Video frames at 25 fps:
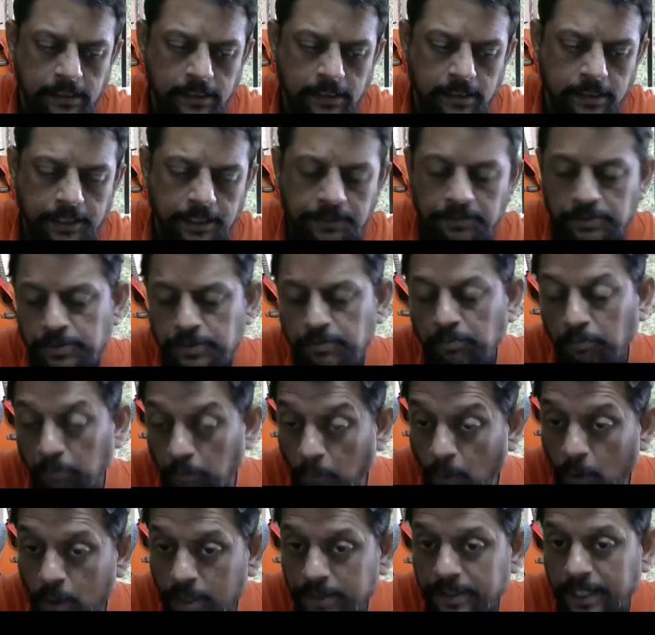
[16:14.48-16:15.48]
it was
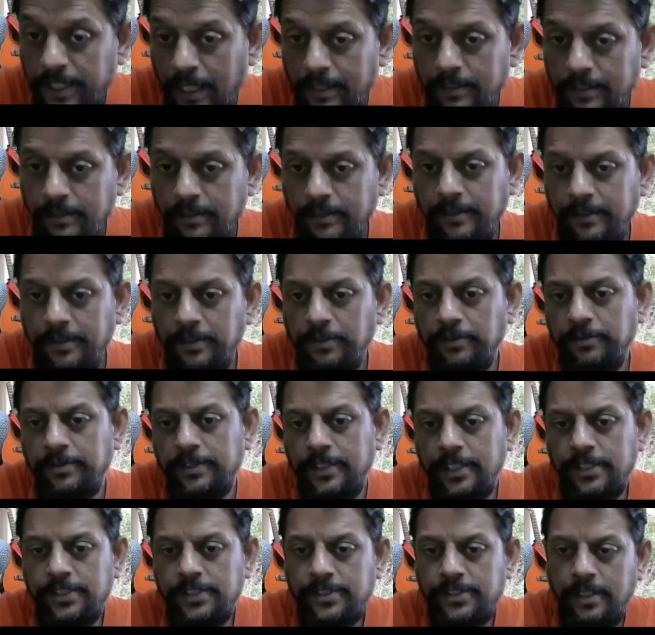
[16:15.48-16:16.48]
more than you know
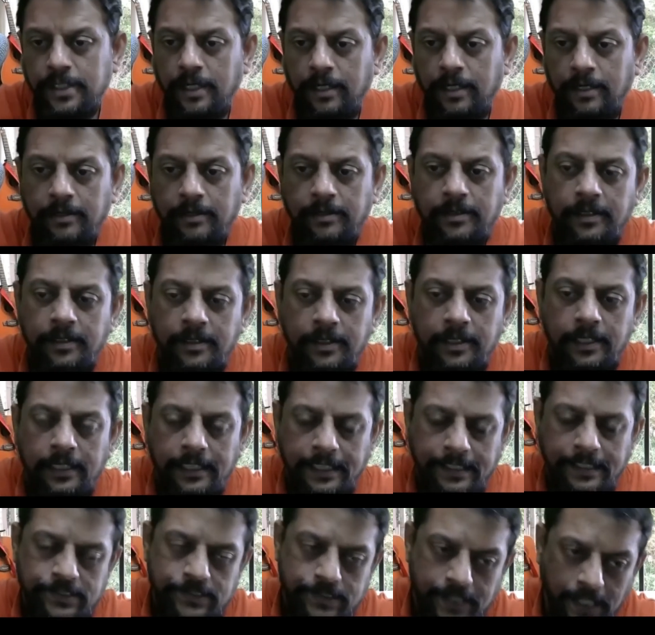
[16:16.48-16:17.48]
just uh,
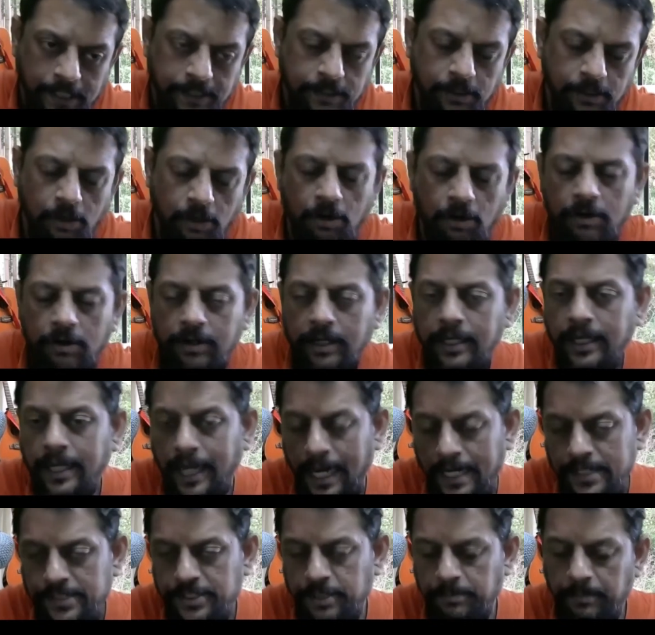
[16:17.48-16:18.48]
his son or
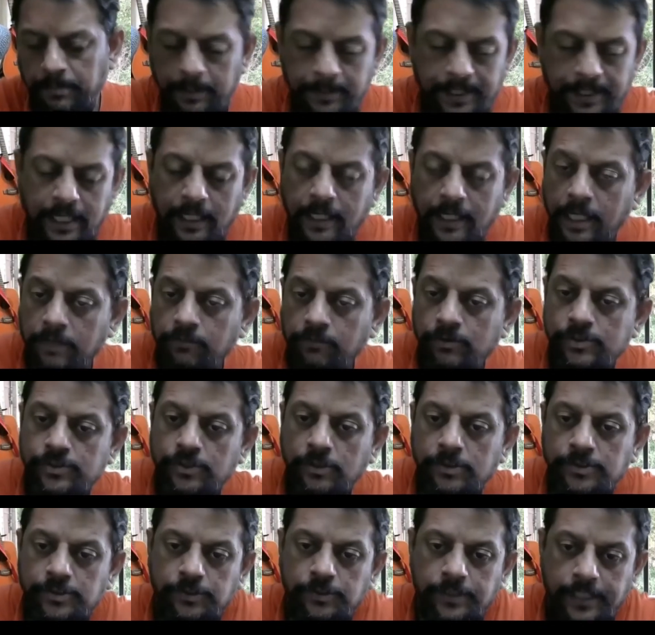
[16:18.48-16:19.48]
grandson. Maybe Canaan was
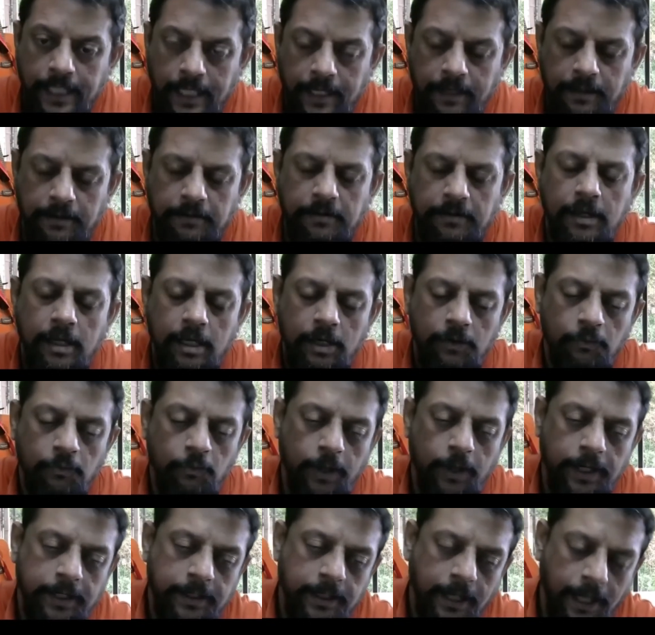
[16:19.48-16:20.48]
also there
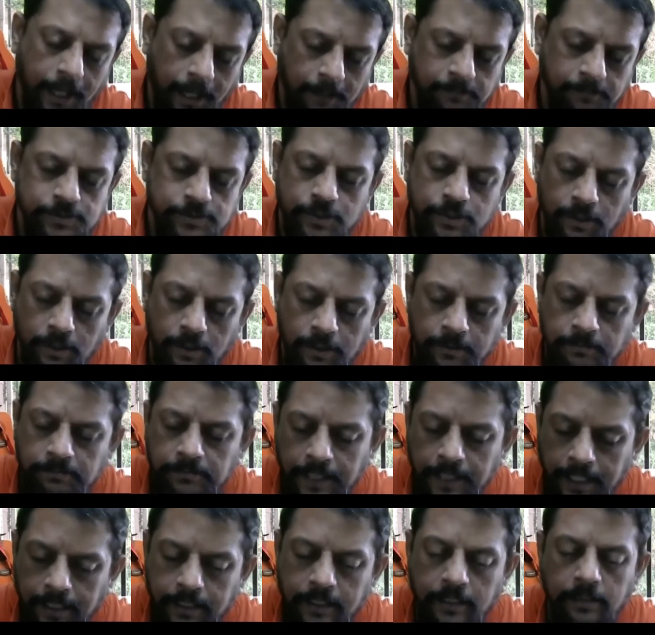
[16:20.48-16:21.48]
when Ham saw him
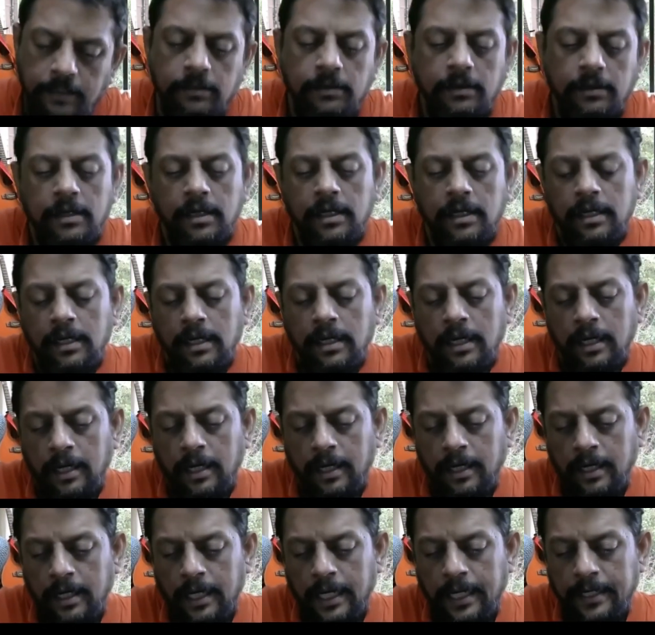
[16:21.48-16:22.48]
naked,
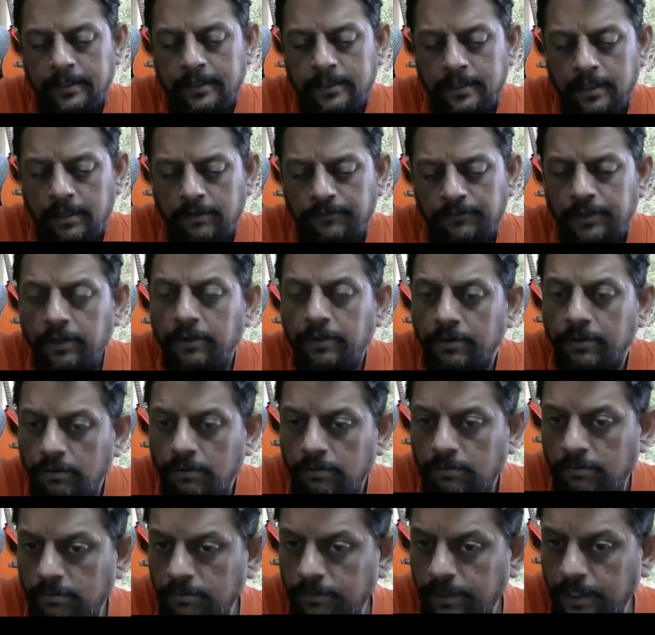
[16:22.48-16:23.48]
uh, and we don't
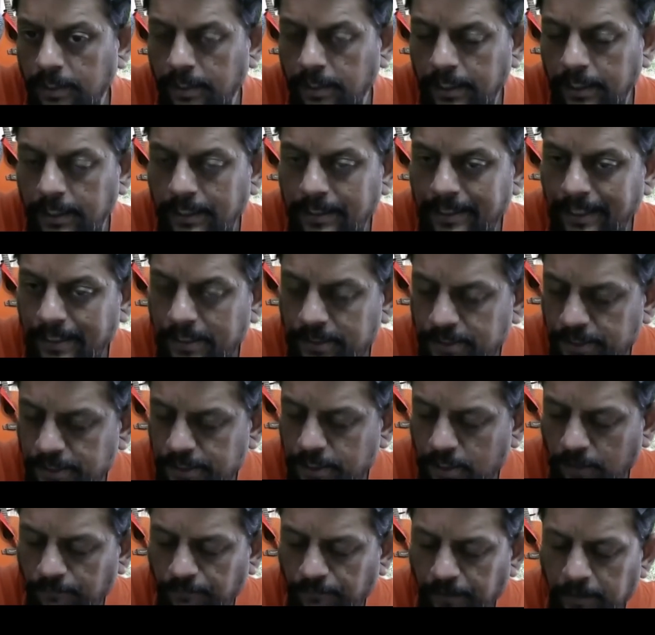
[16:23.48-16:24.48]
know the
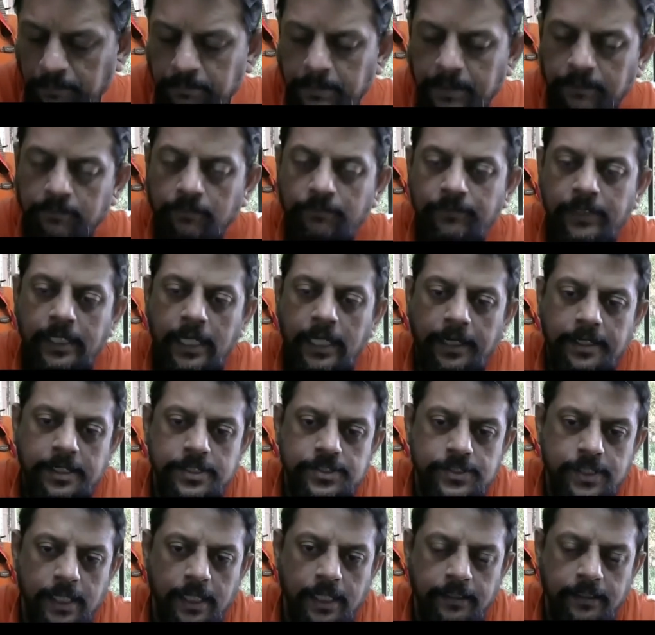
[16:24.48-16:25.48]
intensity of it, but we
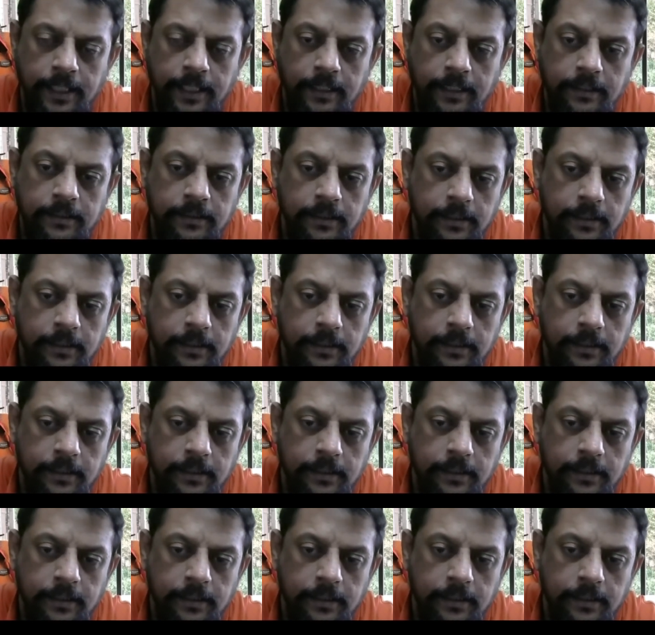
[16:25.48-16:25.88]
understand that